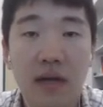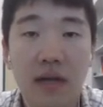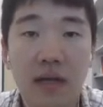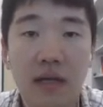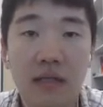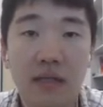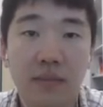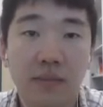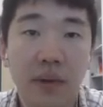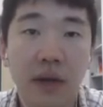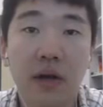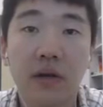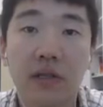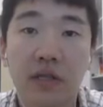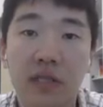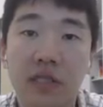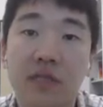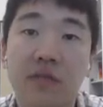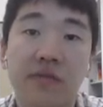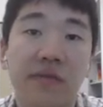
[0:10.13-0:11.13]
is a pair
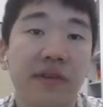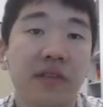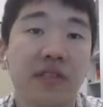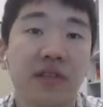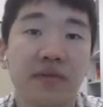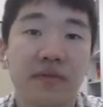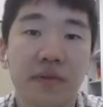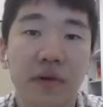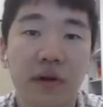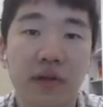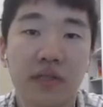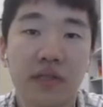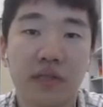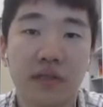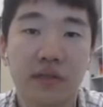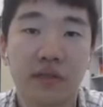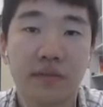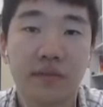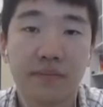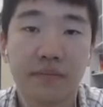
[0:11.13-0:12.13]
distribution
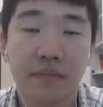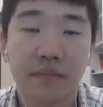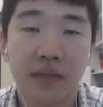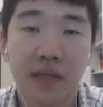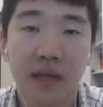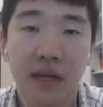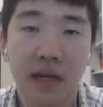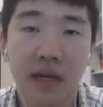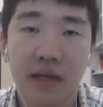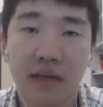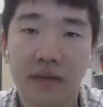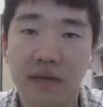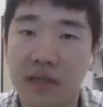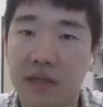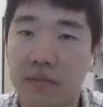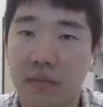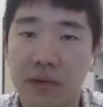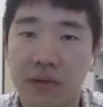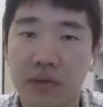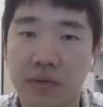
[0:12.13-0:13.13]
function. And
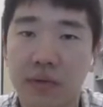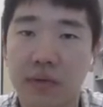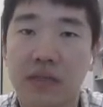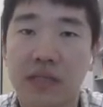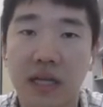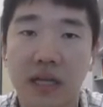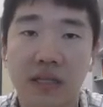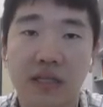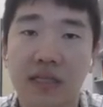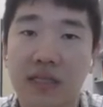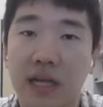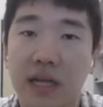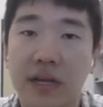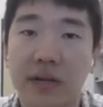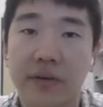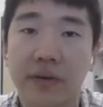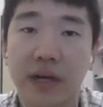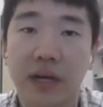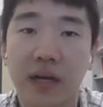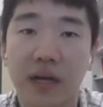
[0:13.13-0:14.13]
in material science
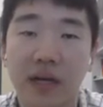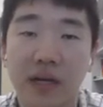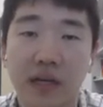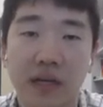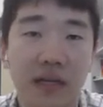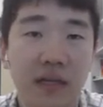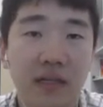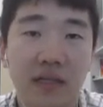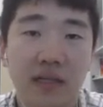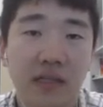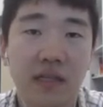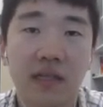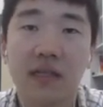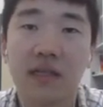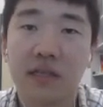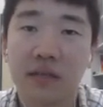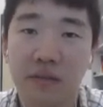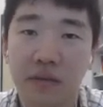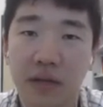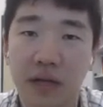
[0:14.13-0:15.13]
area, it
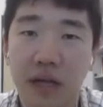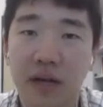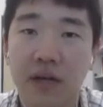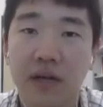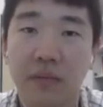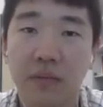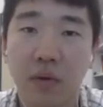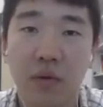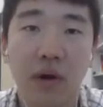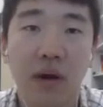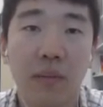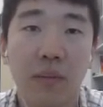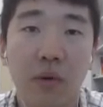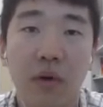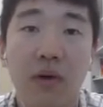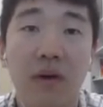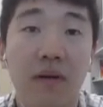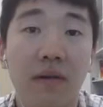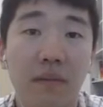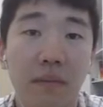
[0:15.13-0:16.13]
is getting more and
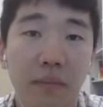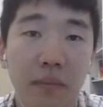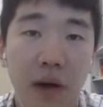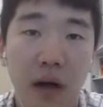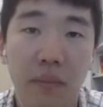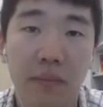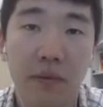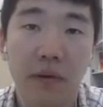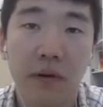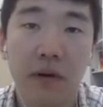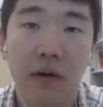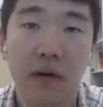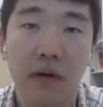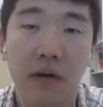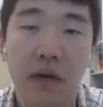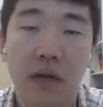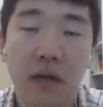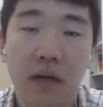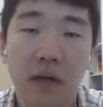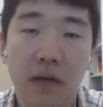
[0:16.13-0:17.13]
more popular
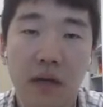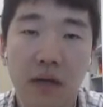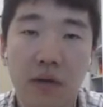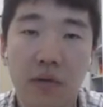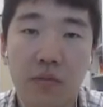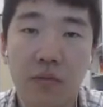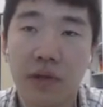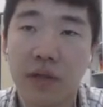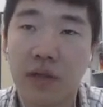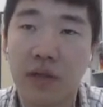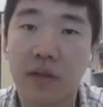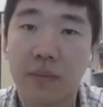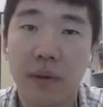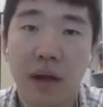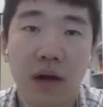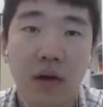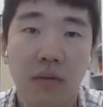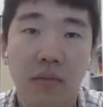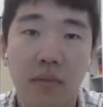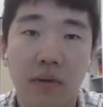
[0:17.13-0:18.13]
with the
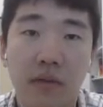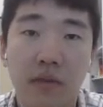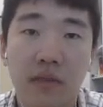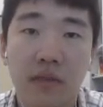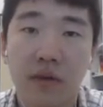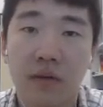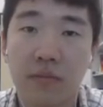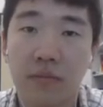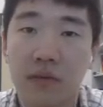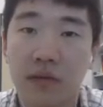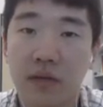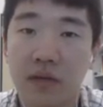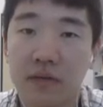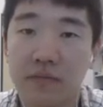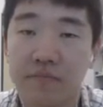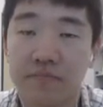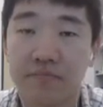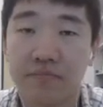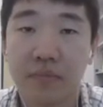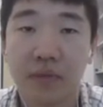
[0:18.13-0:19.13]
development of
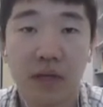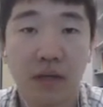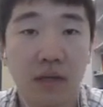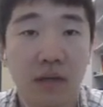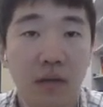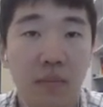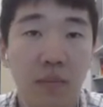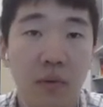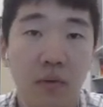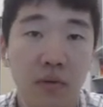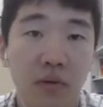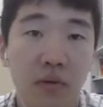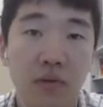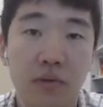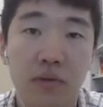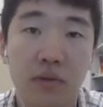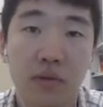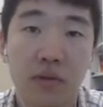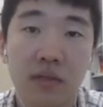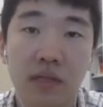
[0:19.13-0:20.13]
the photon
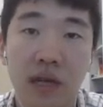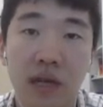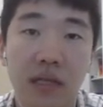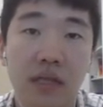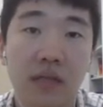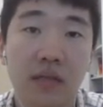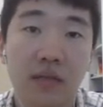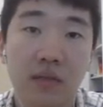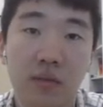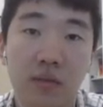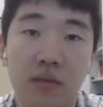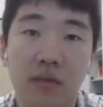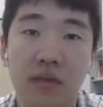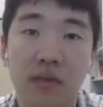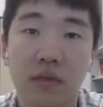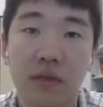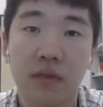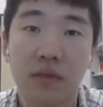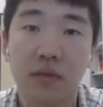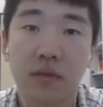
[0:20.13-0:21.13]
source, light
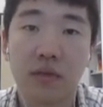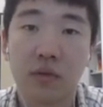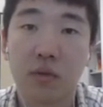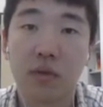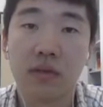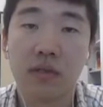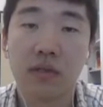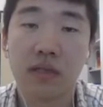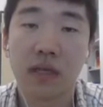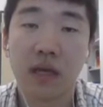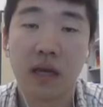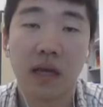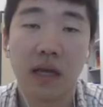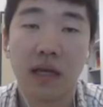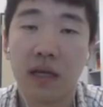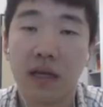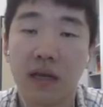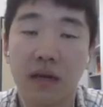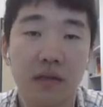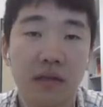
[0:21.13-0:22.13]
source
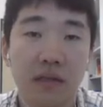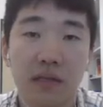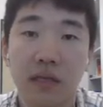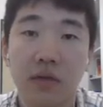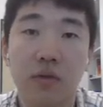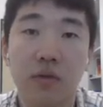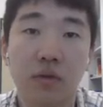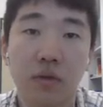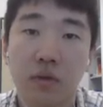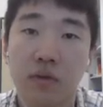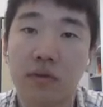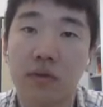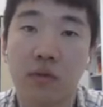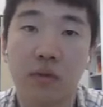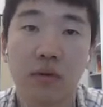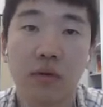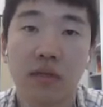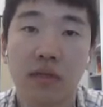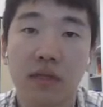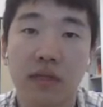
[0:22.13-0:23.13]
like a synchrotron
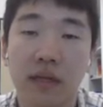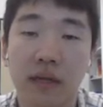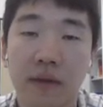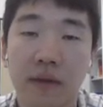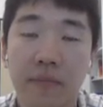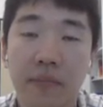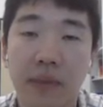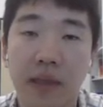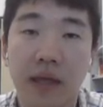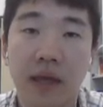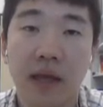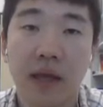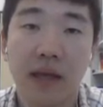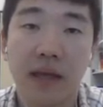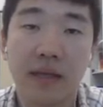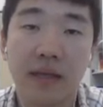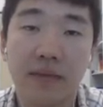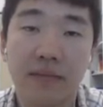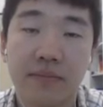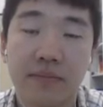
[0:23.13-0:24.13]
source,
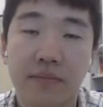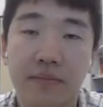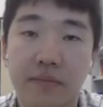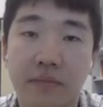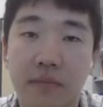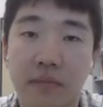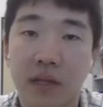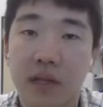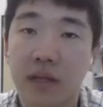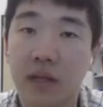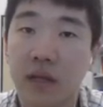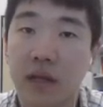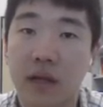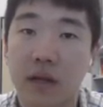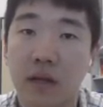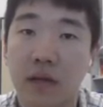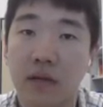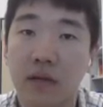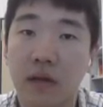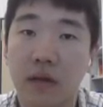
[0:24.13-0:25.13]
and
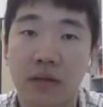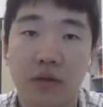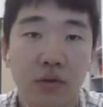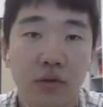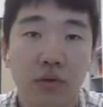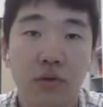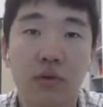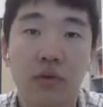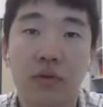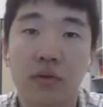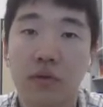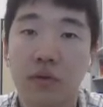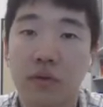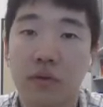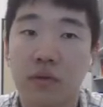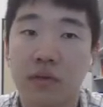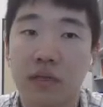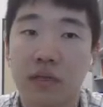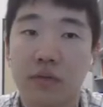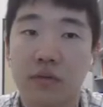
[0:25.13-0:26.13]
and neutron
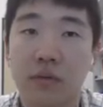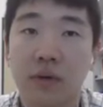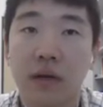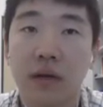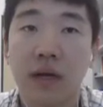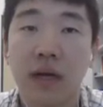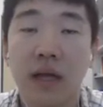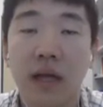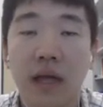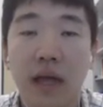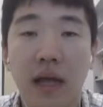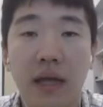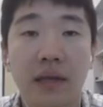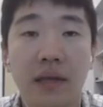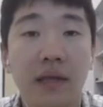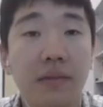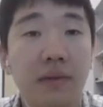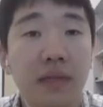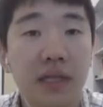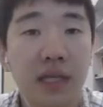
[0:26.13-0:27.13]
source as well, and
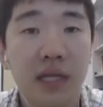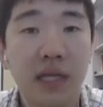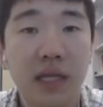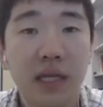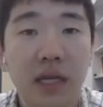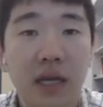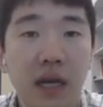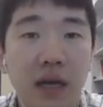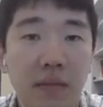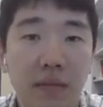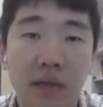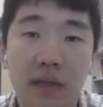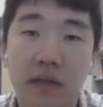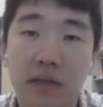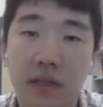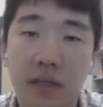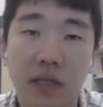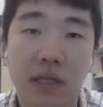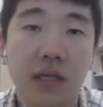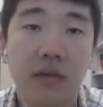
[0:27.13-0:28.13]
even TEM. In the
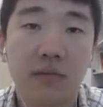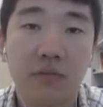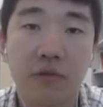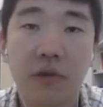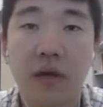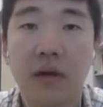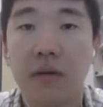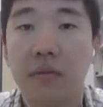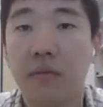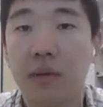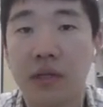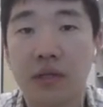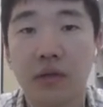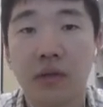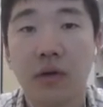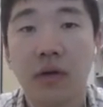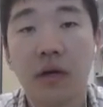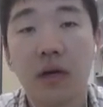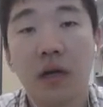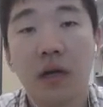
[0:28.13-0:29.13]
TEM, we are
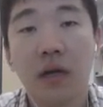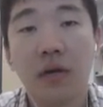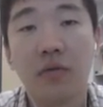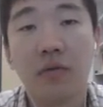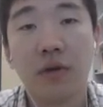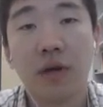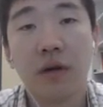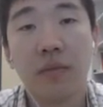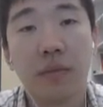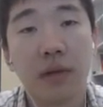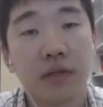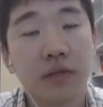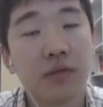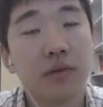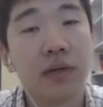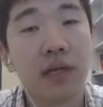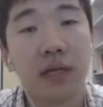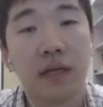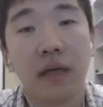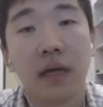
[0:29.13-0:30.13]

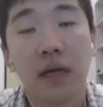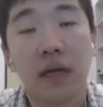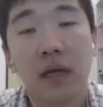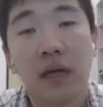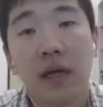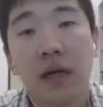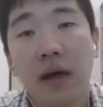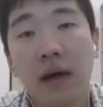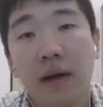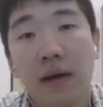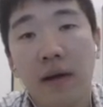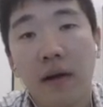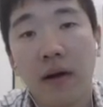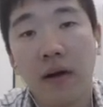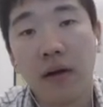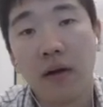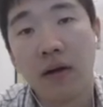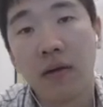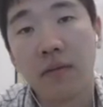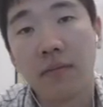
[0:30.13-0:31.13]
measuring
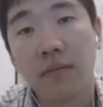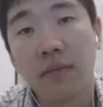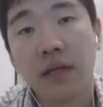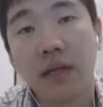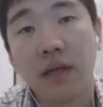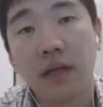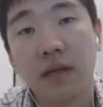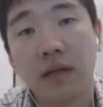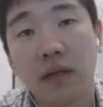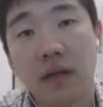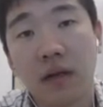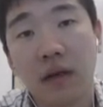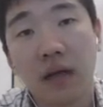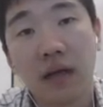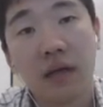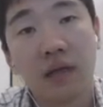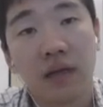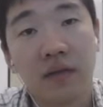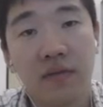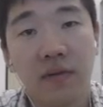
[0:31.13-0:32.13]

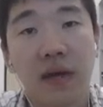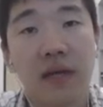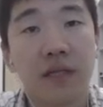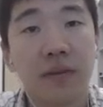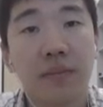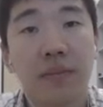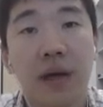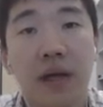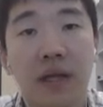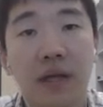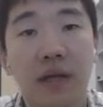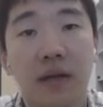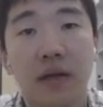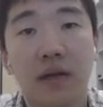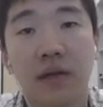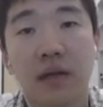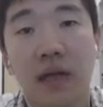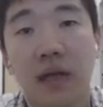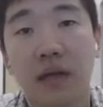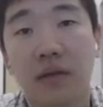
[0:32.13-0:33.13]
like a diffraction
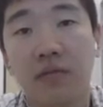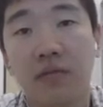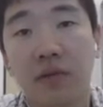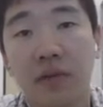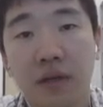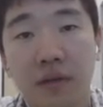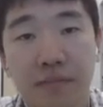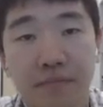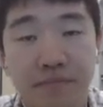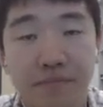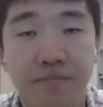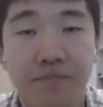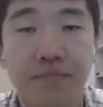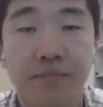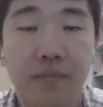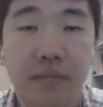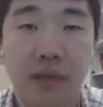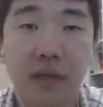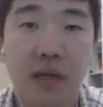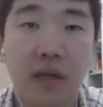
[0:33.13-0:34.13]
pattern, and we
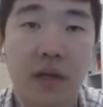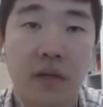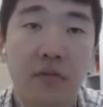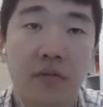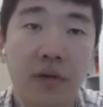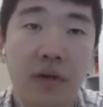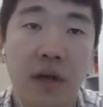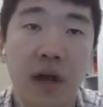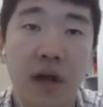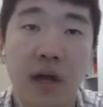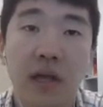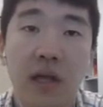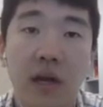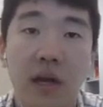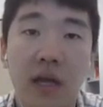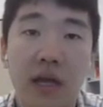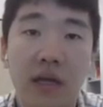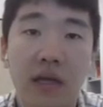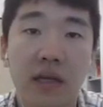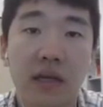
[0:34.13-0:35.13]

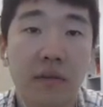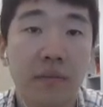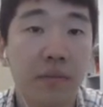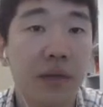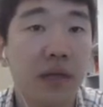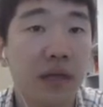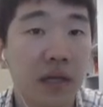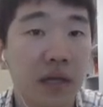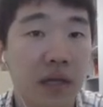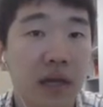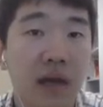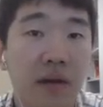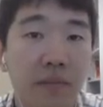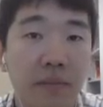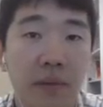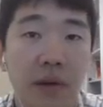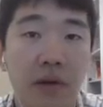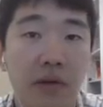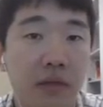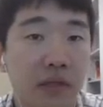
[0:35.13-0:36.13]
calculate the PDF
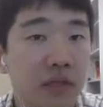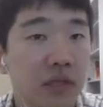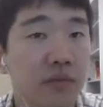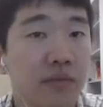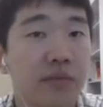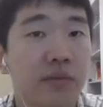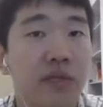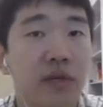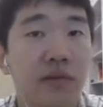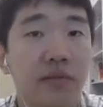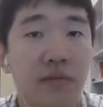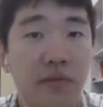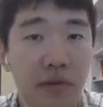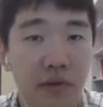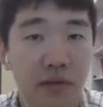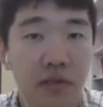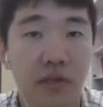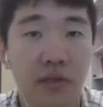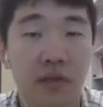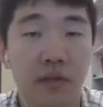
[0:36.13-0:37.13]
pair distribution
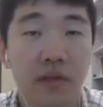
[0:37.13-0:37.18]
function.